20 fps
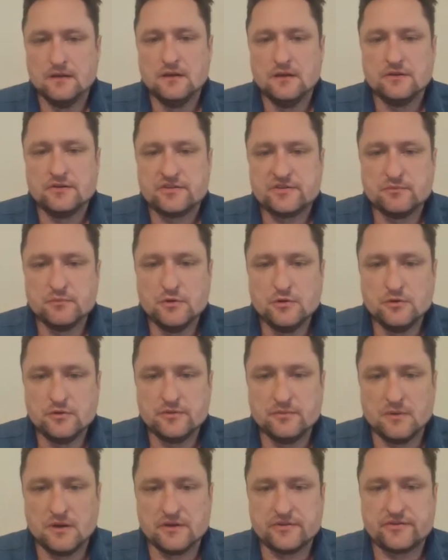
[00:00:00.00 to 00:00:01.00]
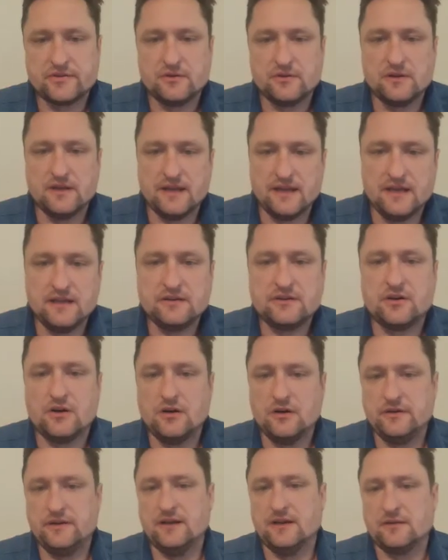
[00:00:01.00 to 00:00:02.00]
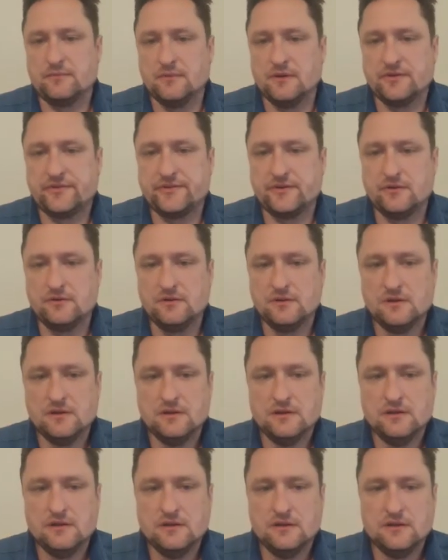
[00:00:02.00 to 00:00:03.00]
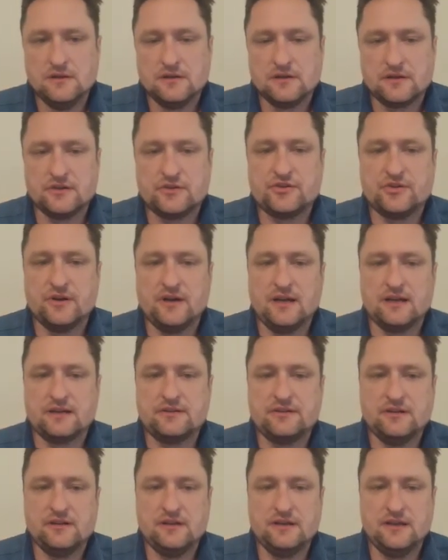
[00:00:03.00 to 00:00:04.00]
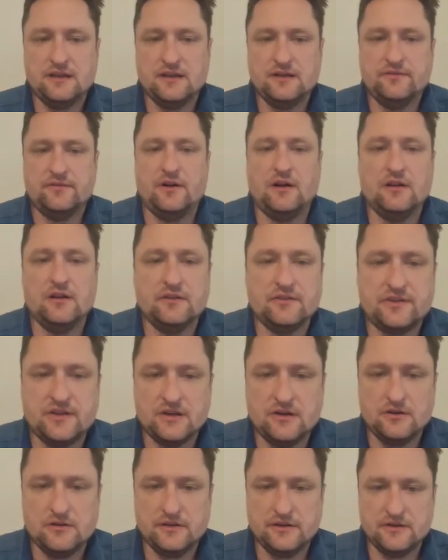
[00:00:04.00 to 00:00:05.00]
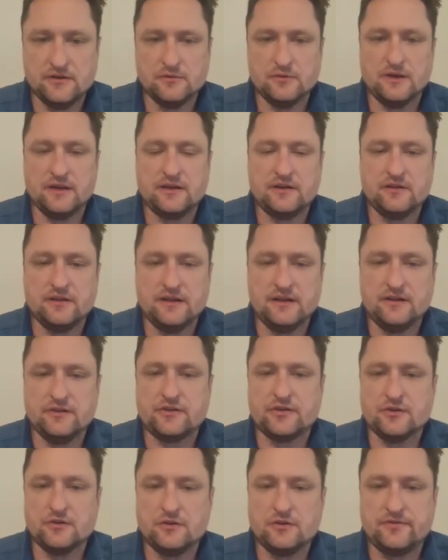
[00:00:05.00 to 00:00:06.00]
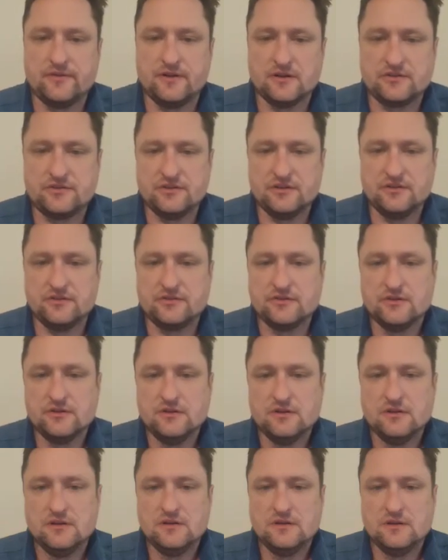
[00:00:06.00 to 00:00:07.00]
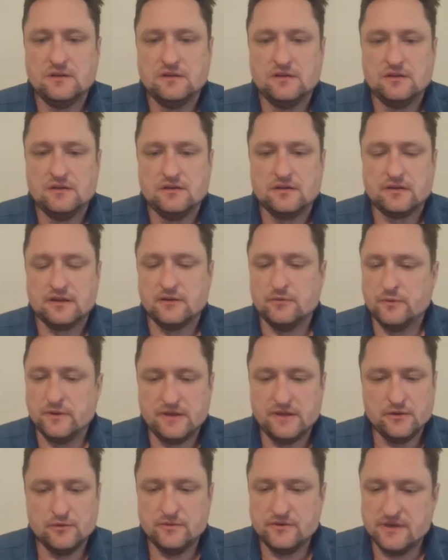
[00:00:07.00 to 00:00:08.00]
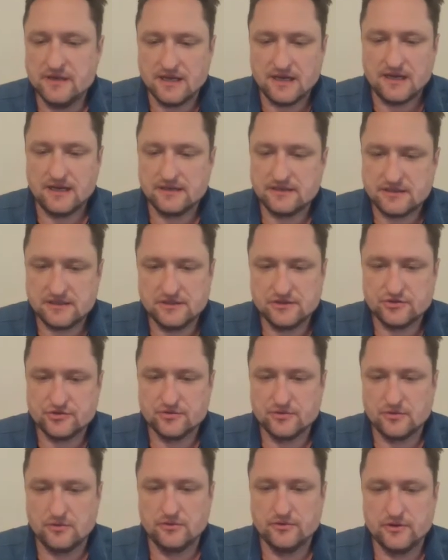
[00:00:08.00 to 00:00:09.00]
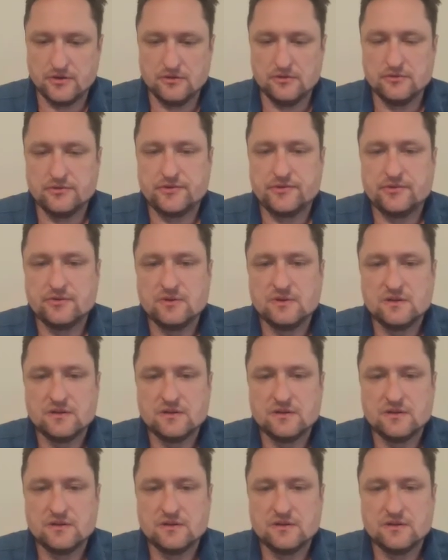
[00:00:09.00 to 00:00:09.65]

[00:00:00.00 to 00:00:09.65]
Smooth muscle and cardiac muscle contract involuntarily to regulate internal functions. Okay, we do not control those.